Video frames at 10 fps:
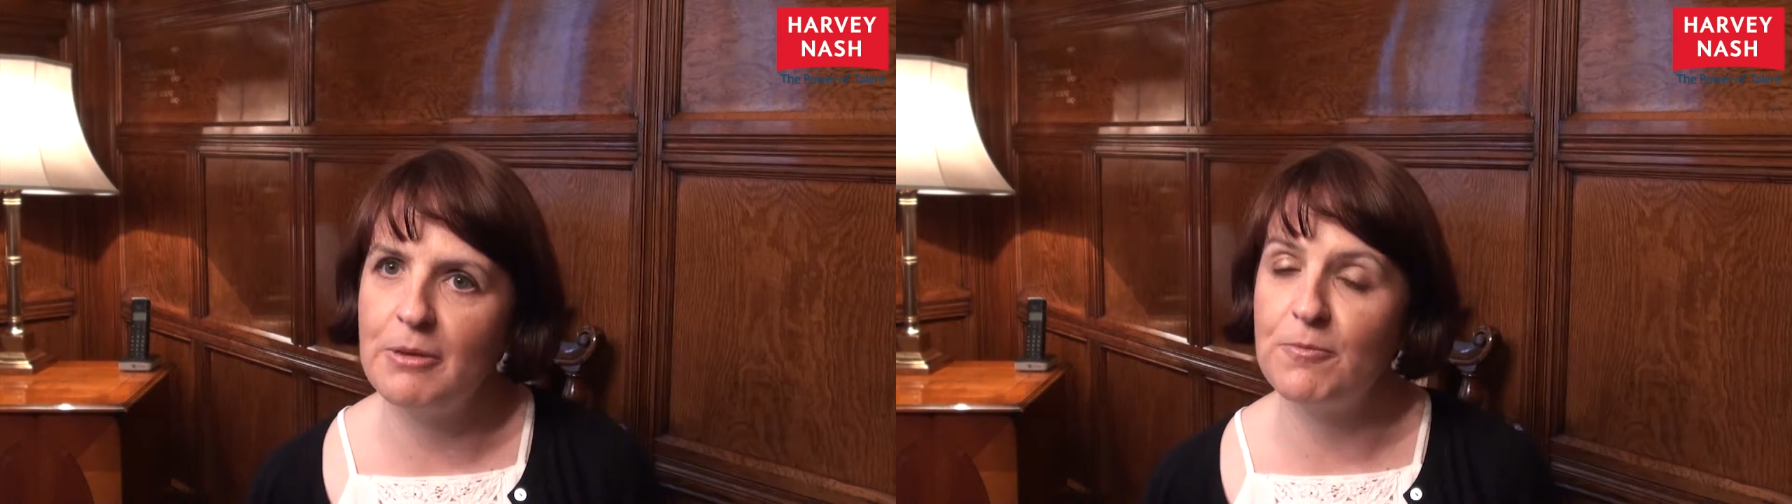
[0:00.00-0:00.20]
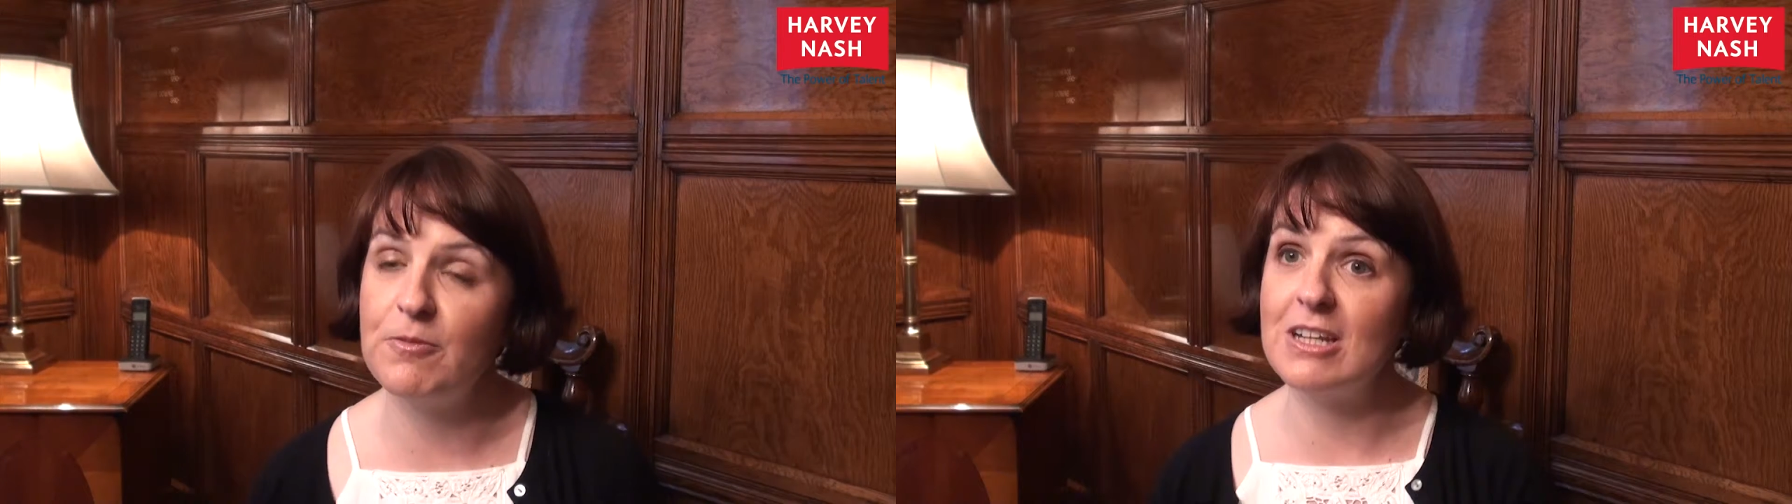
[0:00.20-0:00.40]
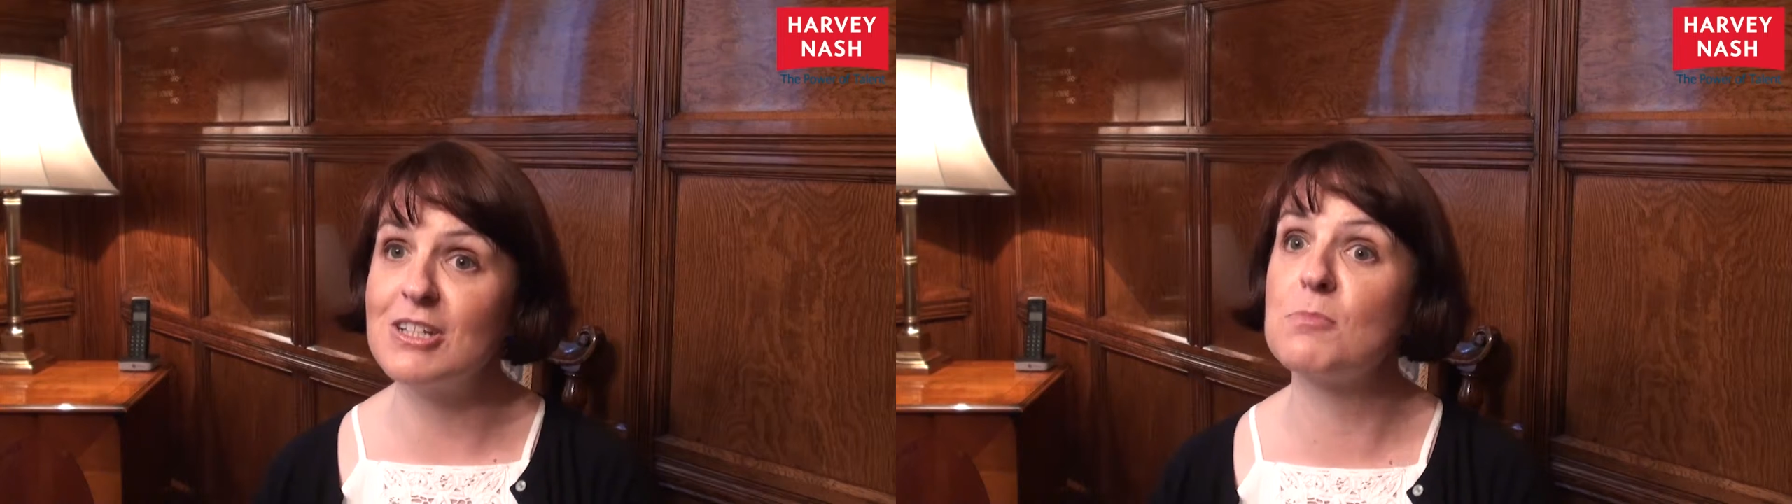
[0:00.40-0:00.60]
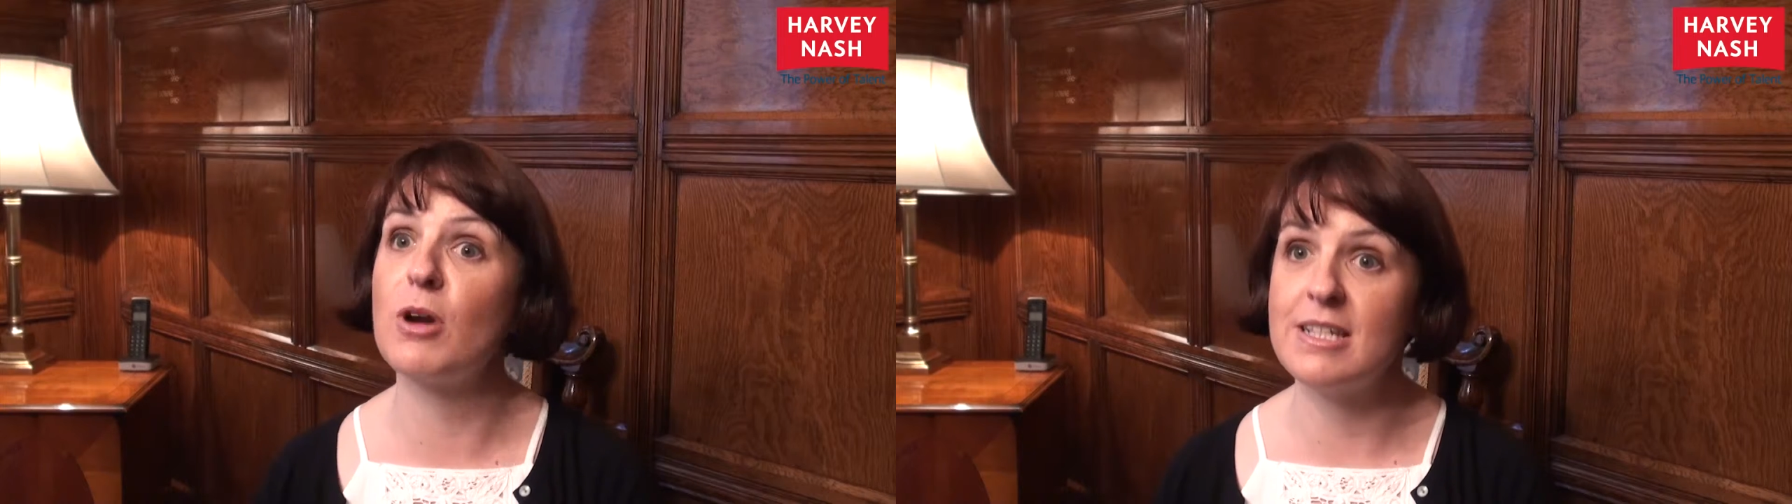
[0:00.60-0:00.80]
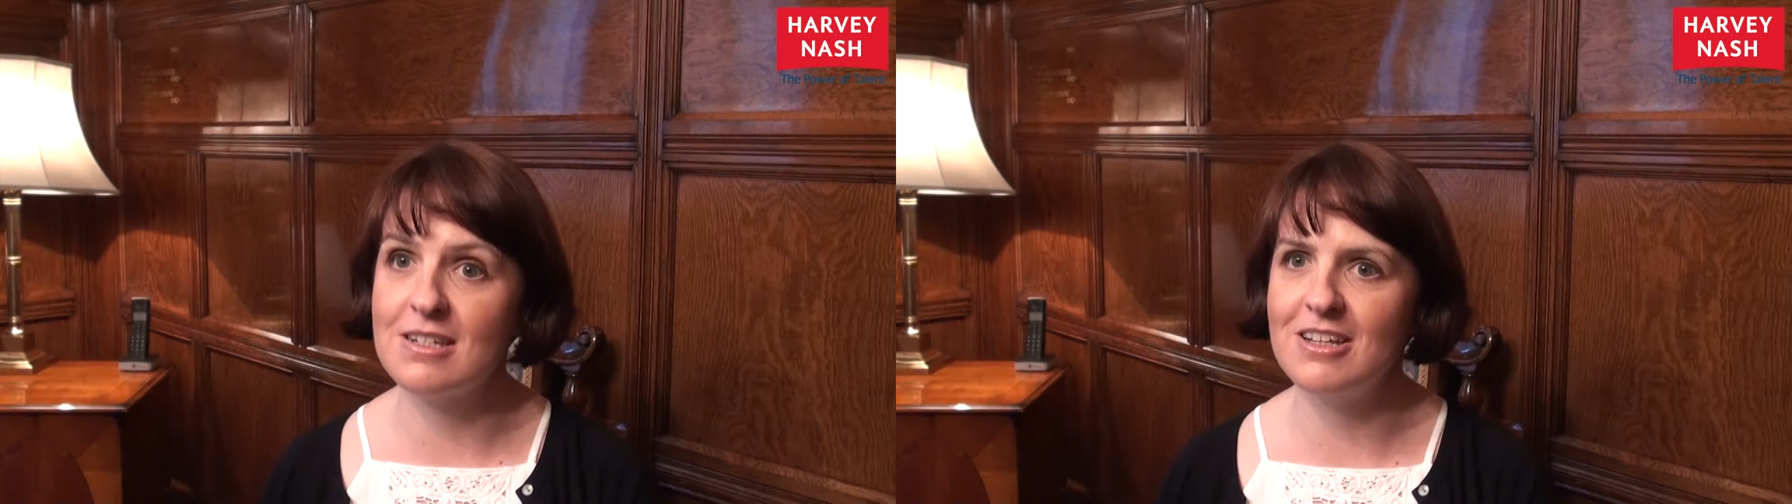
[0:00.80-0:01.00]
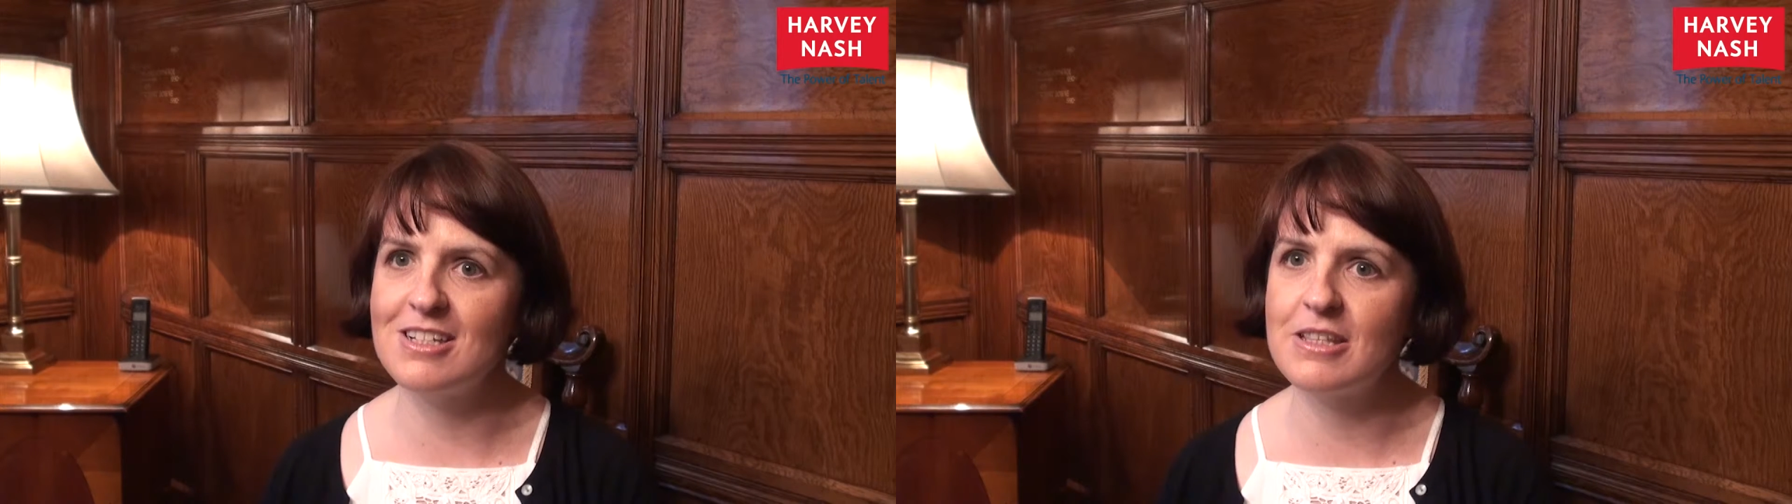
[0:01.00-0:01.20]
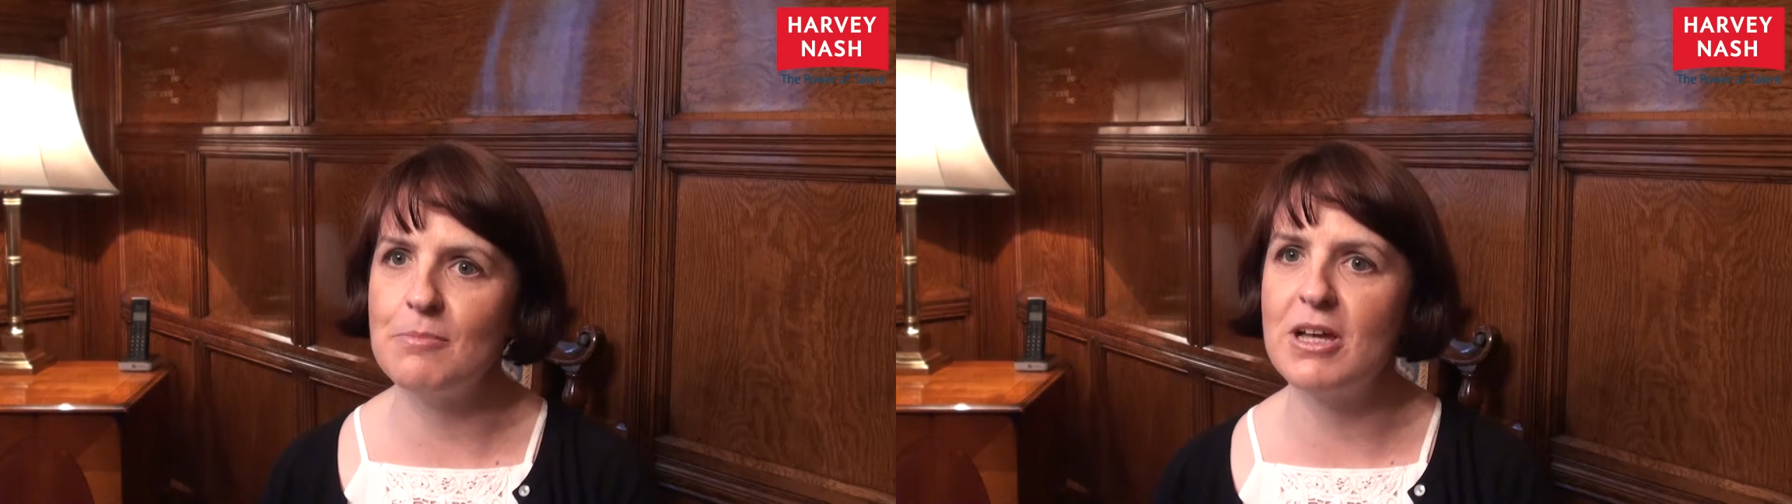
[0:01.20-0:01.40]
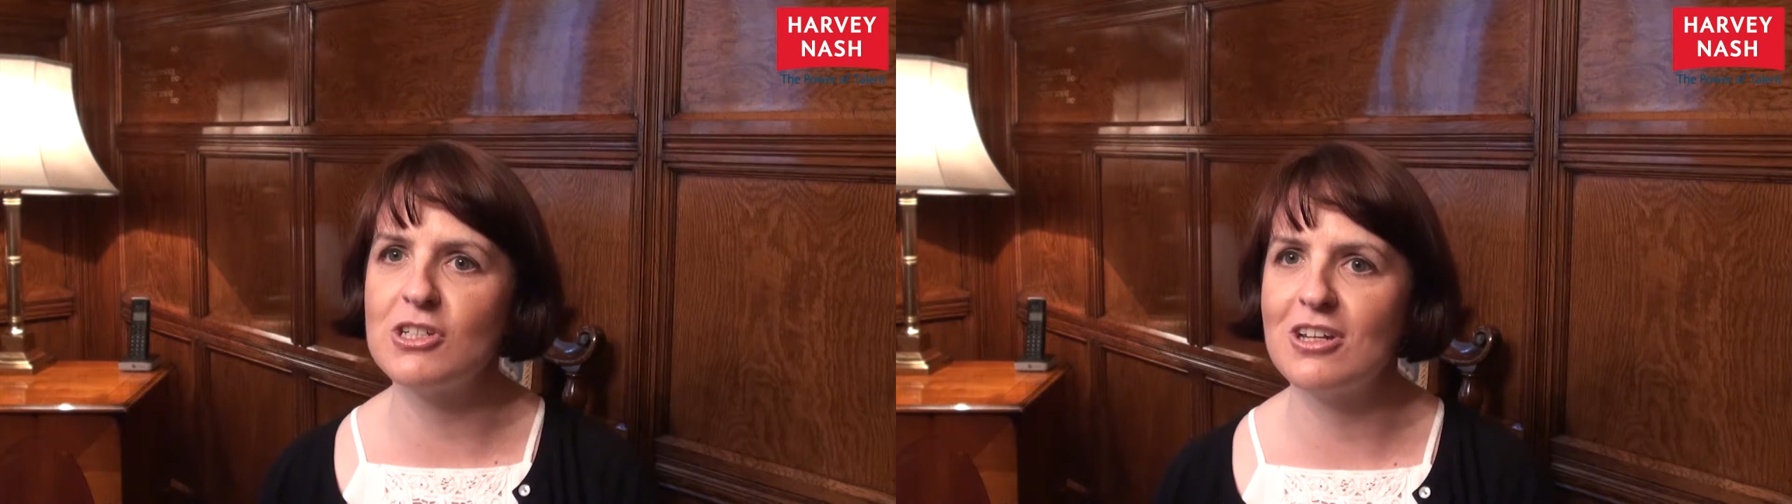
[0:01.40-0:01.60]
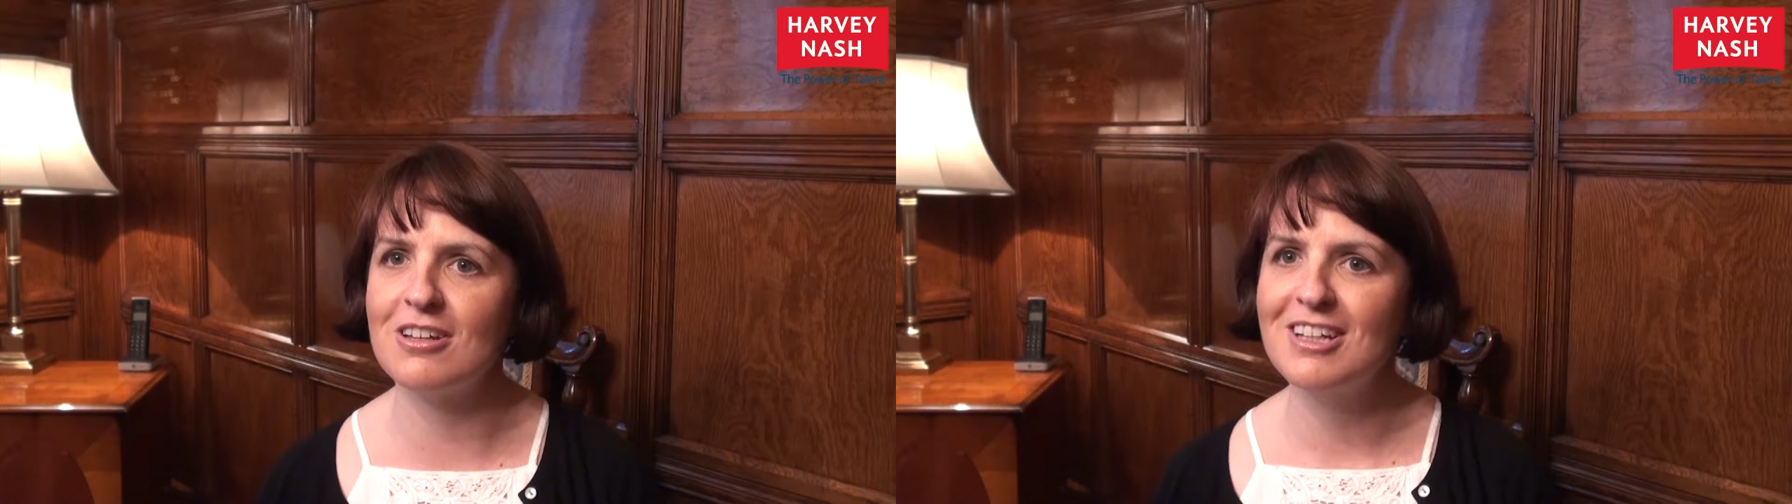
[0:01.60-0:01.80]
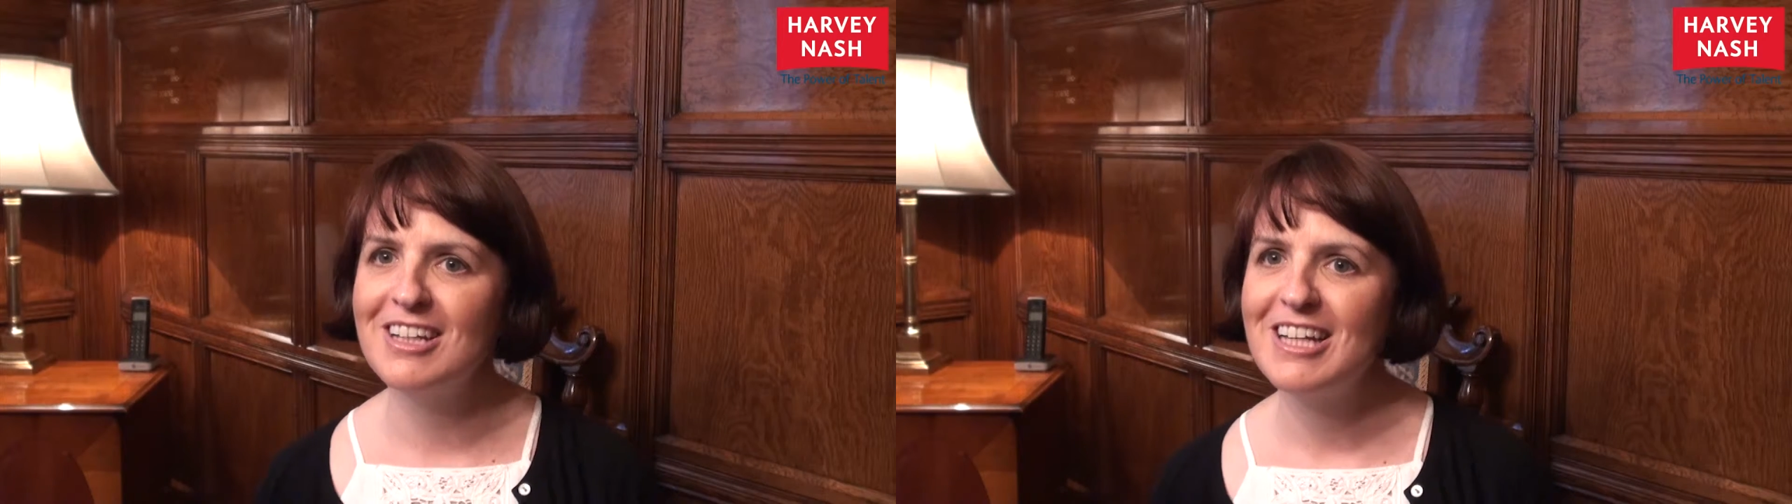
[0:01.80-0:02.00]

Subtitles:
fitness bracelets that measure